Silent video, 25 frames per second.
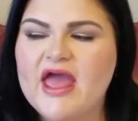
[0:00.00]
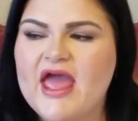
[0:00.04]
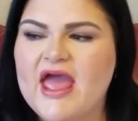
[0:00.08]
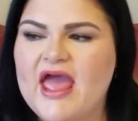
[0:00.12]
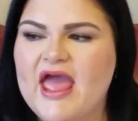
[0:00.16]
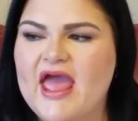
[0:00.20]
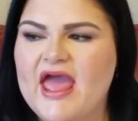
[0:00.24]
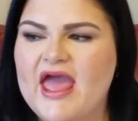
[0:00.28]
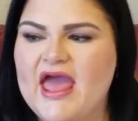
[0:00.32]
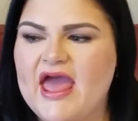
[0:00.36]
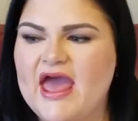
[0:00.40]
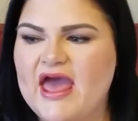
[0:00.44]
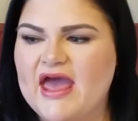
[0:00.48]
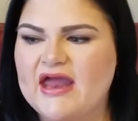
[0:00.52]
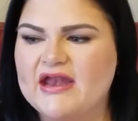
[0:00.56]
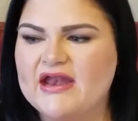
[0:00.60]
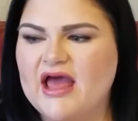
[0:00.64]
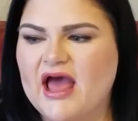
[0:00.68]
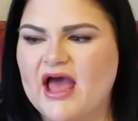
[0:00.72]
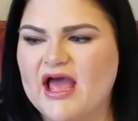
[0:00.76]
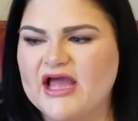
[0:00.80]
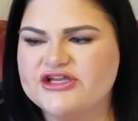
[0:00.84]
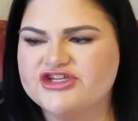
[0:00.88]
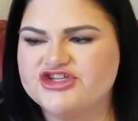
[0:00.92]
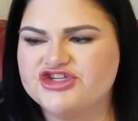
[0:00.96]
And
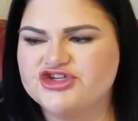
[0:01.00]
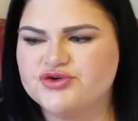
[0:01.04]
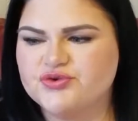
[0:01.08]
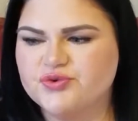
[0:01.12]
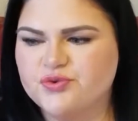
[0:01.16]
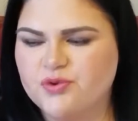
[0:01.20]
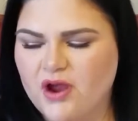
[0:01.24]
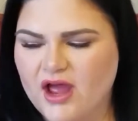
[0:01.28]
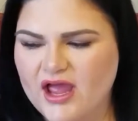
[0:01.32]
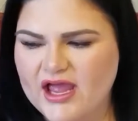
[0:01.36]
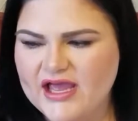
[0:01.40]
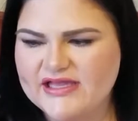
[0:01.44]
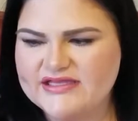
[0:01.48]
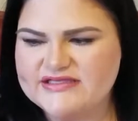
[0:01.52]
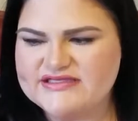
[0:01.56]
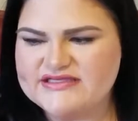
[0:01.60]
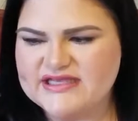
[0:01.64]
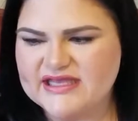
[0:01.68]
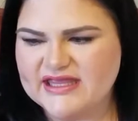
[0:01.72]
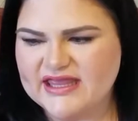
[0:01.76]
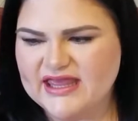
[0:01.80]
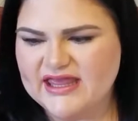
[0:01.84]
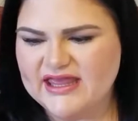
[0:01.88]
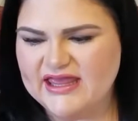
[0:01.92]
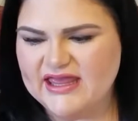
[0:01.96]
I tried to
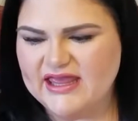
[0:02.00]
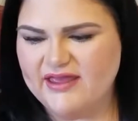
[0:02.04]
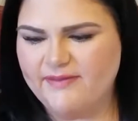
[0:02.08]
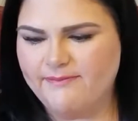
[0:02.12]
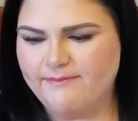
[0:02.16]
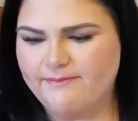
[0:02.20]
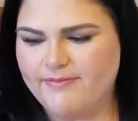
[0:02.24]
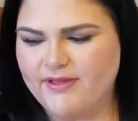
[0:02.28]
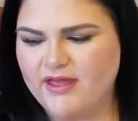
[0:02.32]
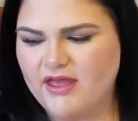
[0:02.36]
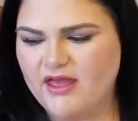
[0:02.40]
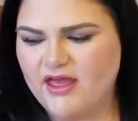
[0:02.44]
keep